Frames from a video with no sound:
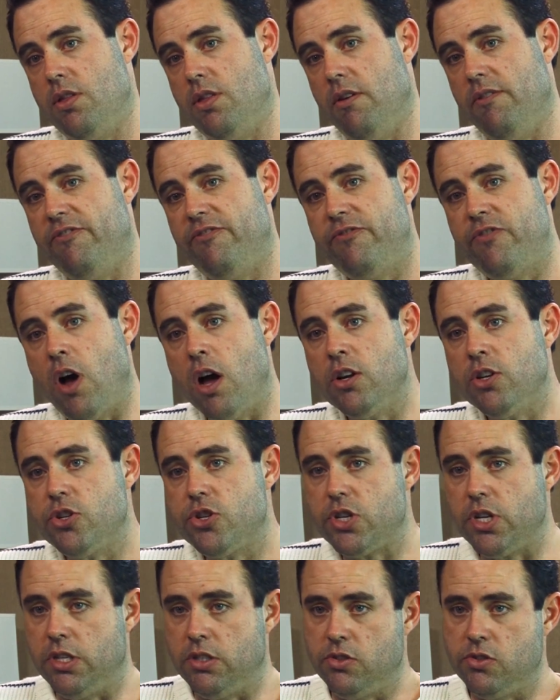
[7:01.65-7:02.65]
the
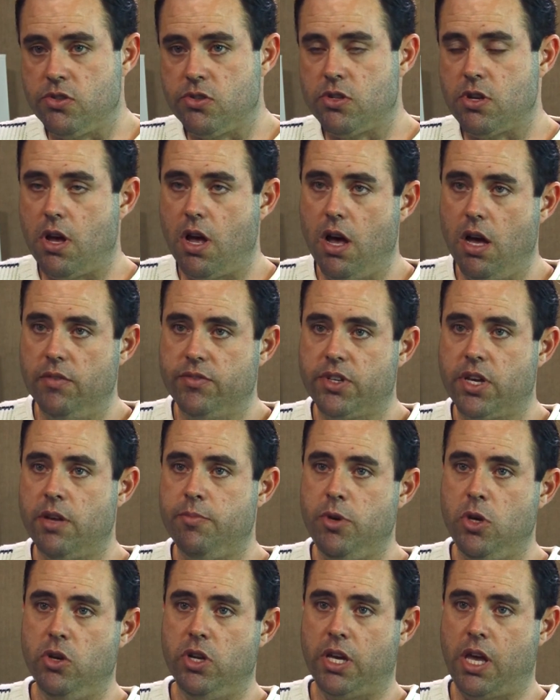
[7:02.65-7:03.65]
functions of
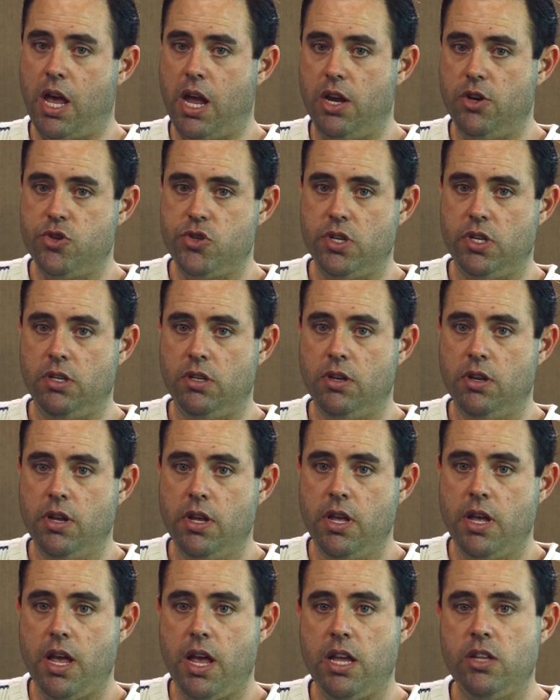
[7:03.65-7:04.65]
communication
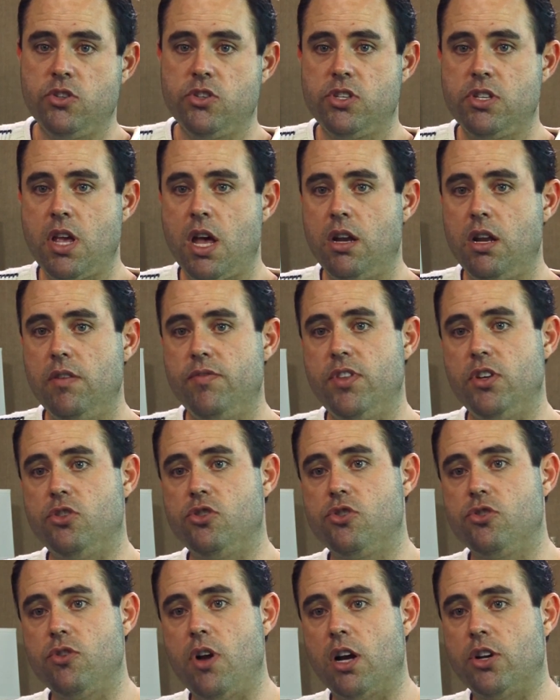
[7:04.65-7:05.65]
instead of the
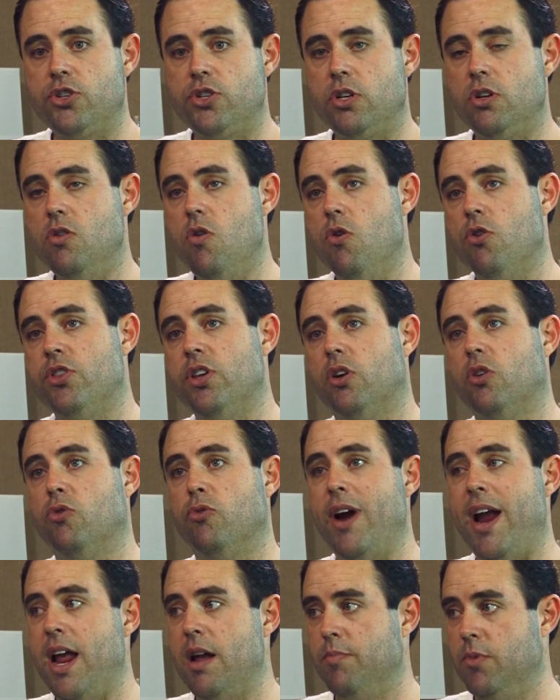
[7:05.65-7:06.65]
structure or the
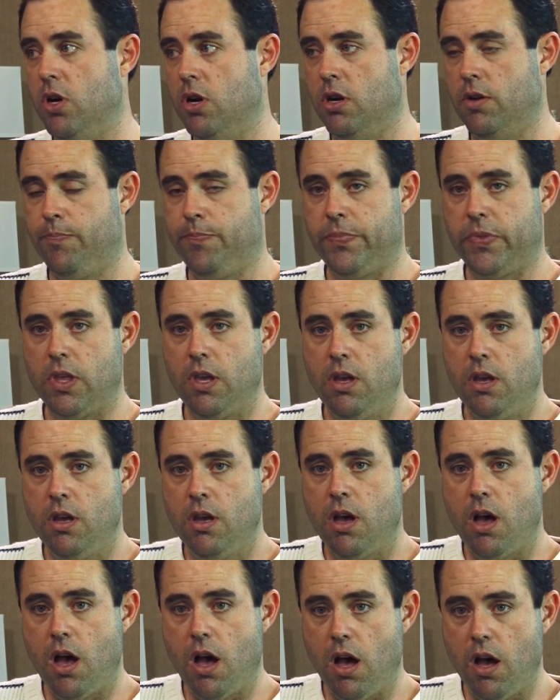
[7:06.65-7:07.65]
grammar
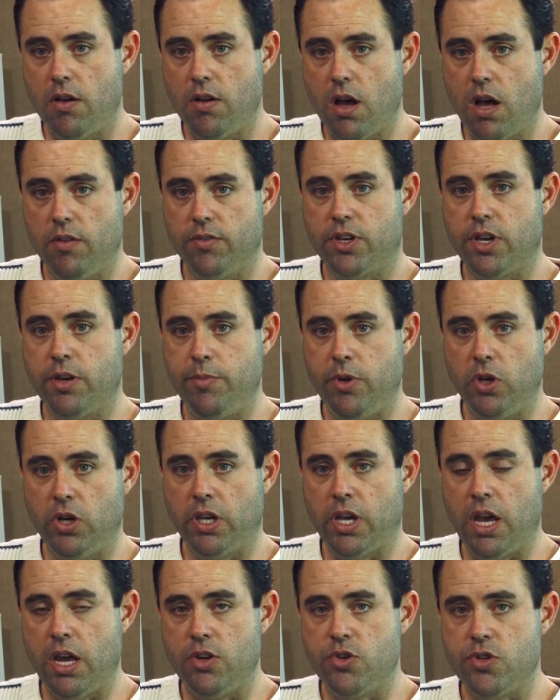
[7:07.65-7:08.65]
of
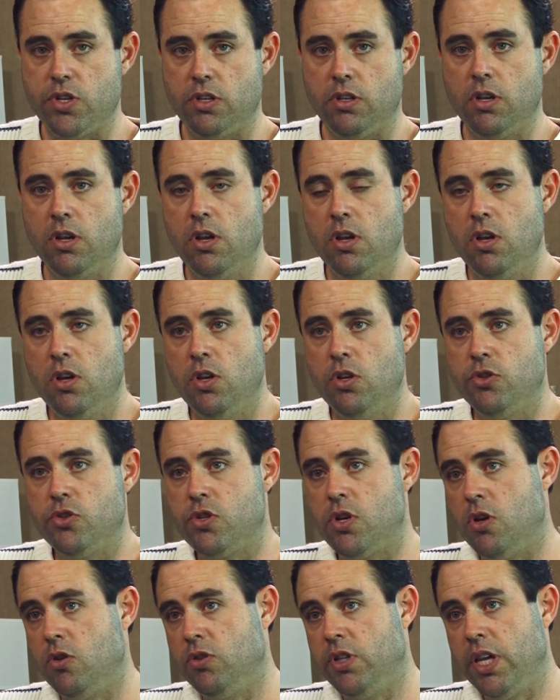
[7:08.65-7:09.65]
communication.
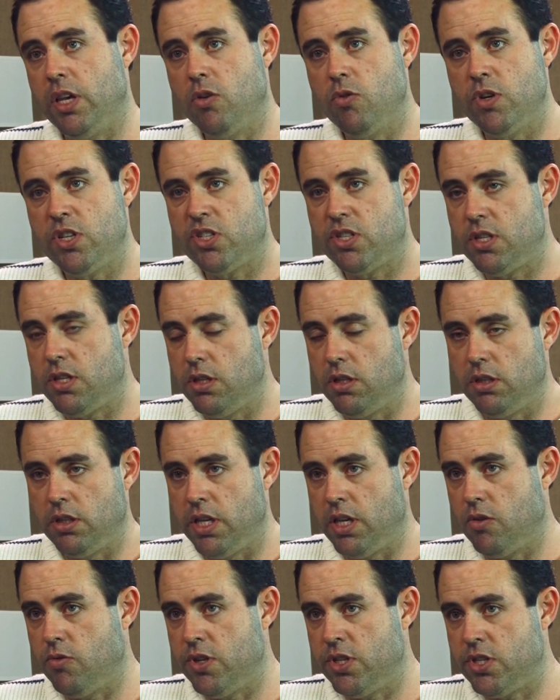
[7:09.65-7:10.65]
So
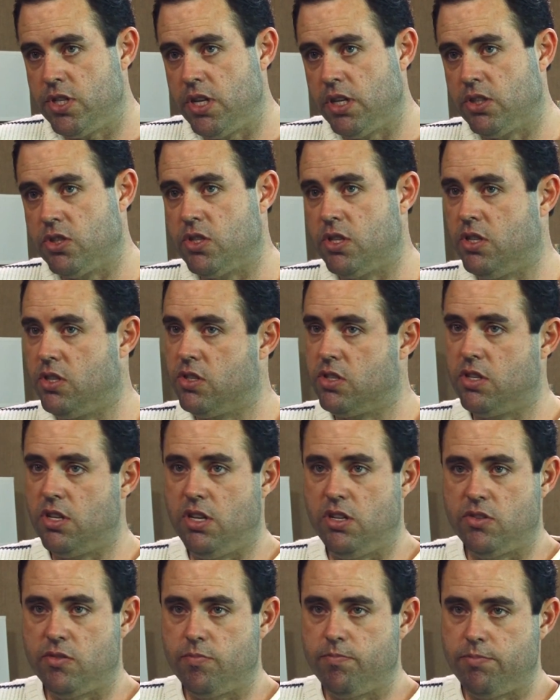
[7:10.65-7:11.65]
linguistics
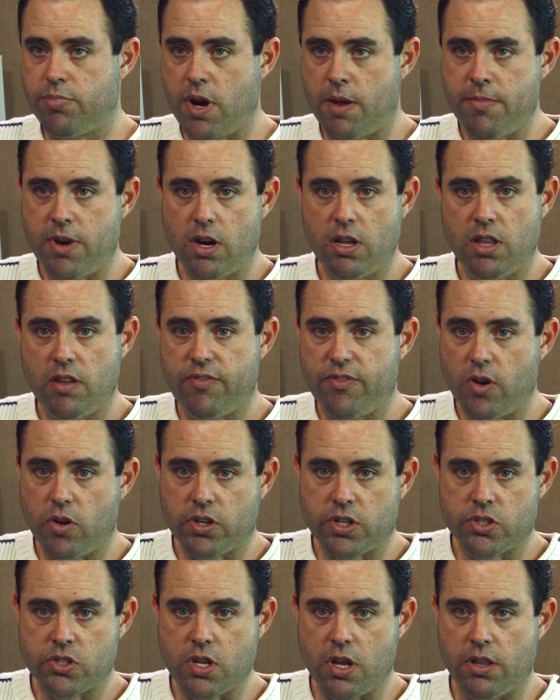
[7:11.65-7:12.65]
is primarily
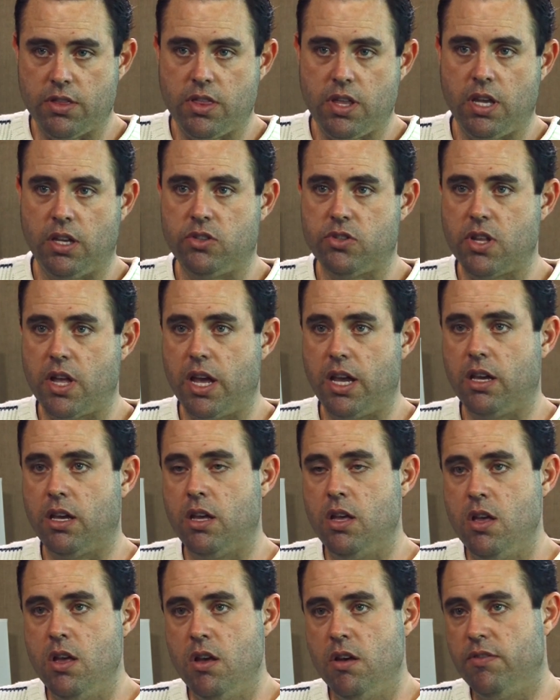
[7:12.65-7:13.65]
focused on things like
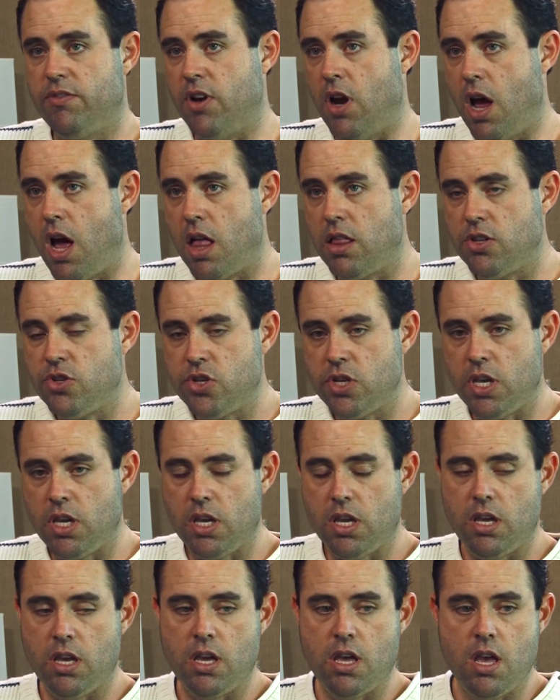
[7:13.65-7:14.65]

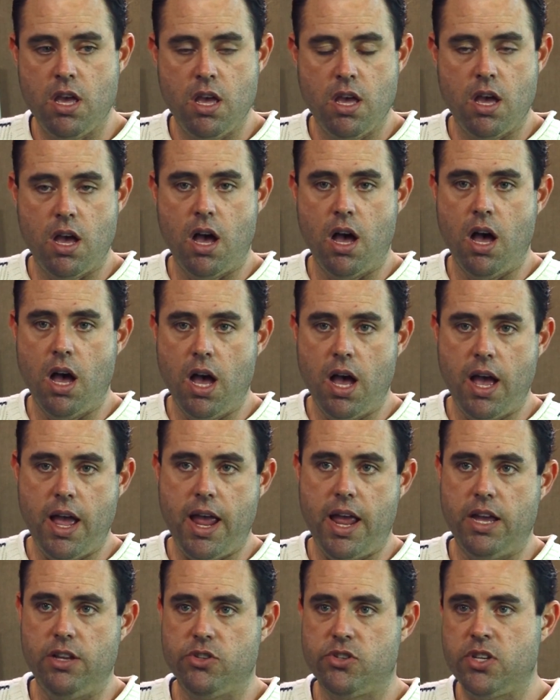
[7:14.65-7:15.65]
phonology
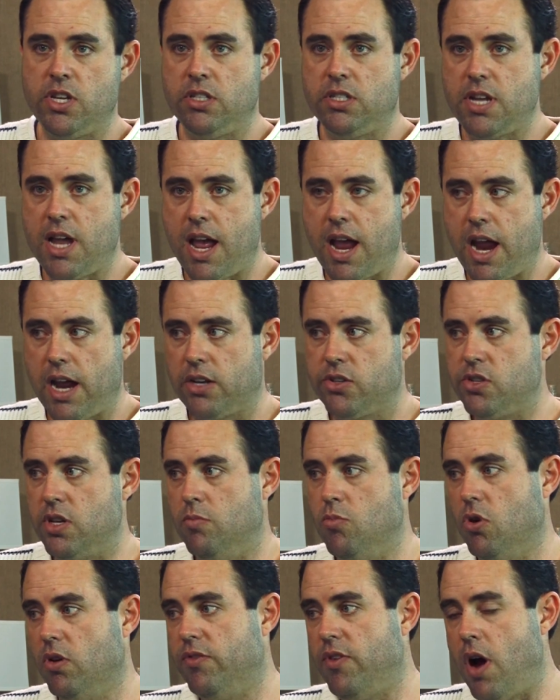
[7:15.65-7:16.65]
and syntax and
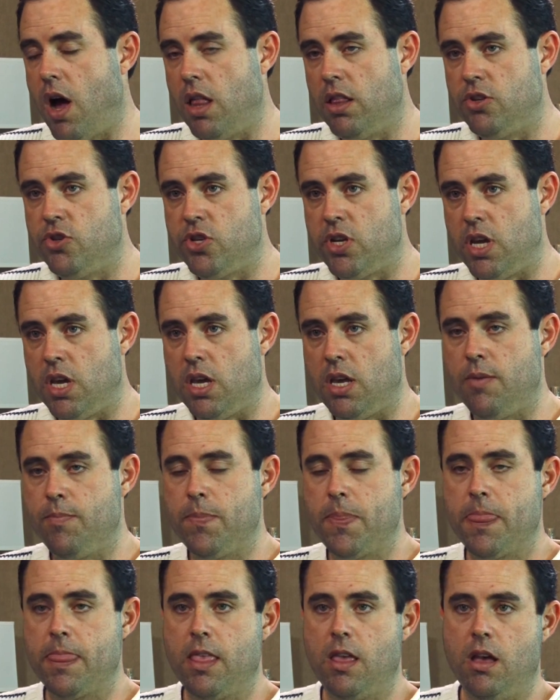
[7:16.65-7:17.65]
morphology
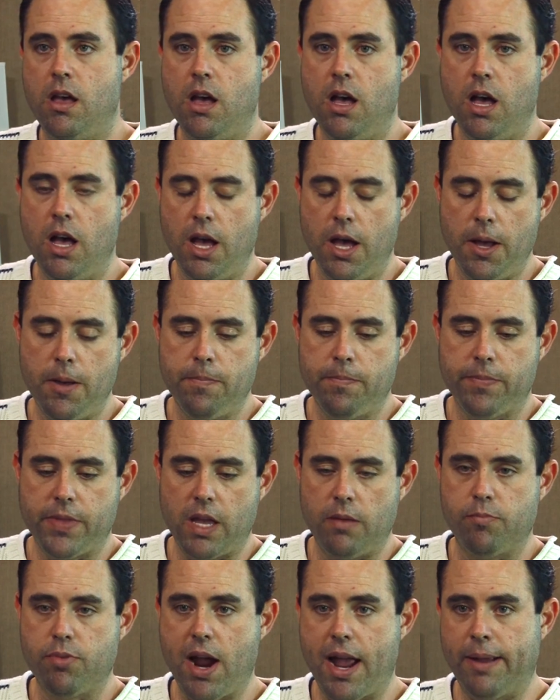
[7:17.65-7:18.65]

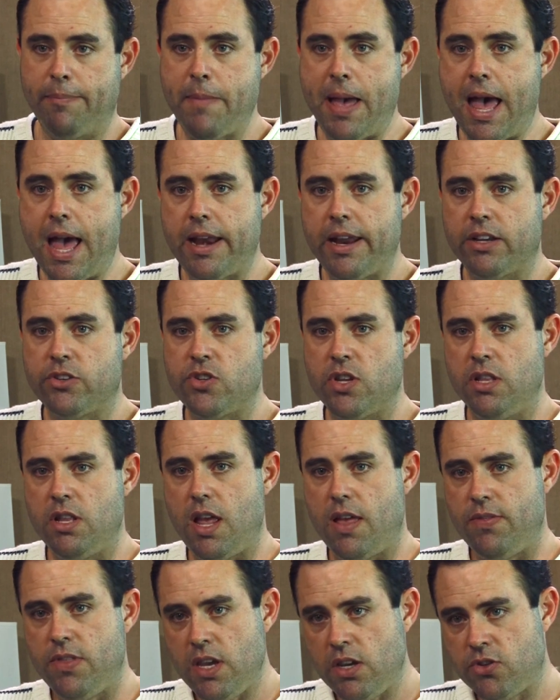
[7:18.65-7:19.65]
and pragmatics,
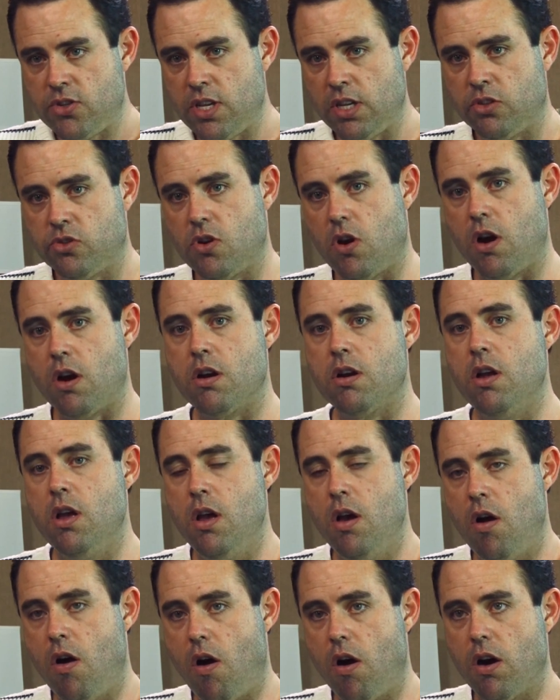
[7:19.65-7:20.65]
and these things are
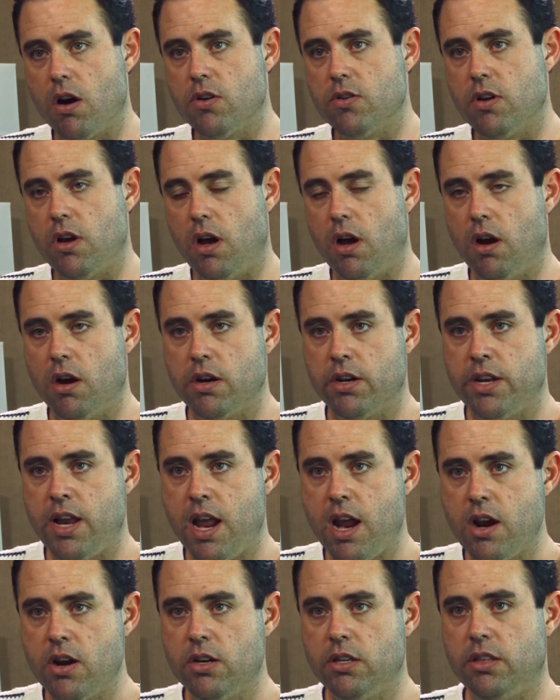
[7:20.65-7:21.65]

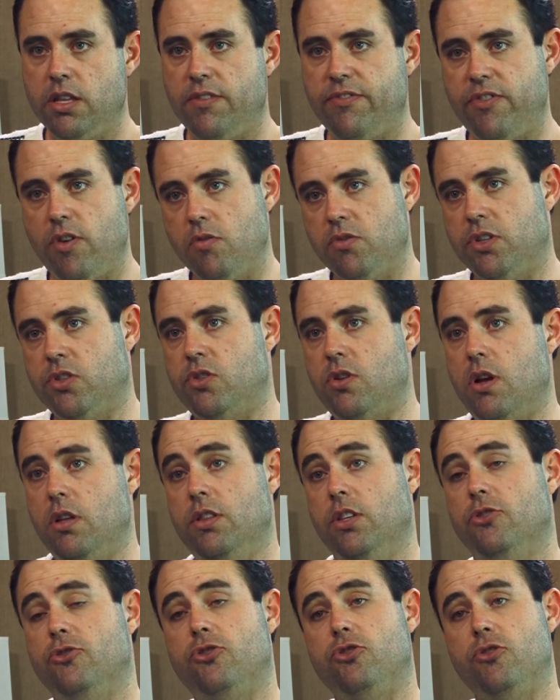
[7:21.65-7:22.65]
inherently focused on
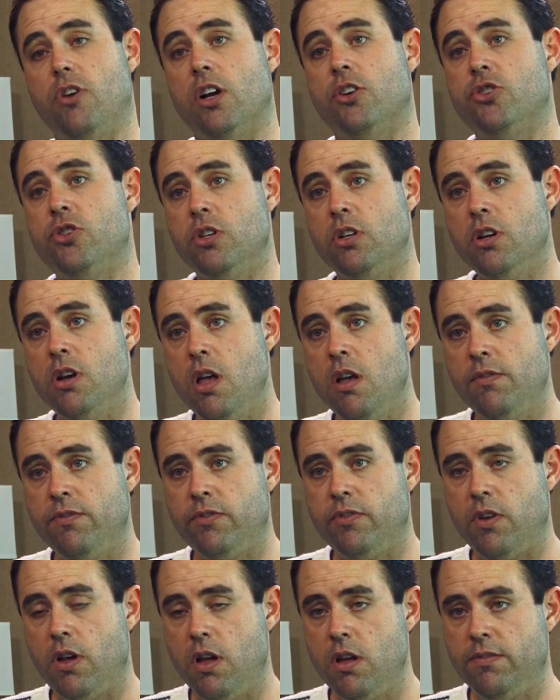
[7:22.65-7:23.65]
the structure
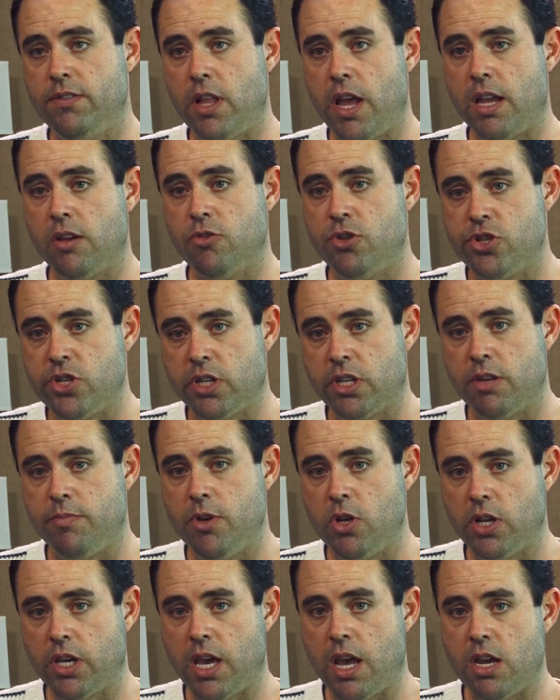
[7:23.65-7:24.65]
of language and
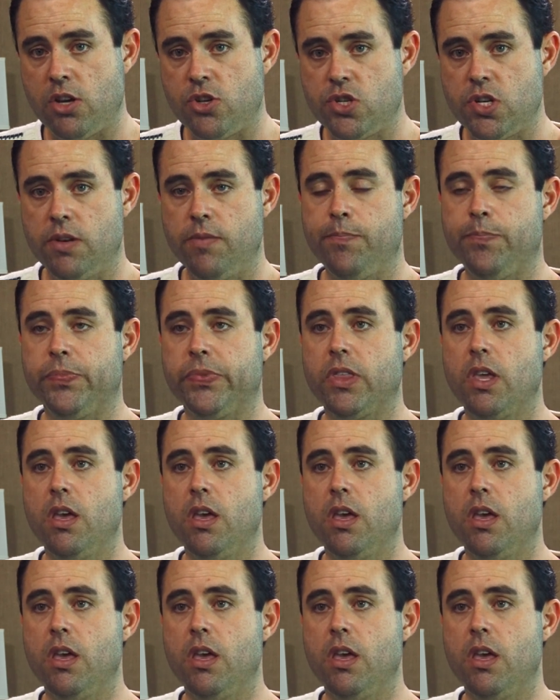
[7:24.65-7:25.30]
communication.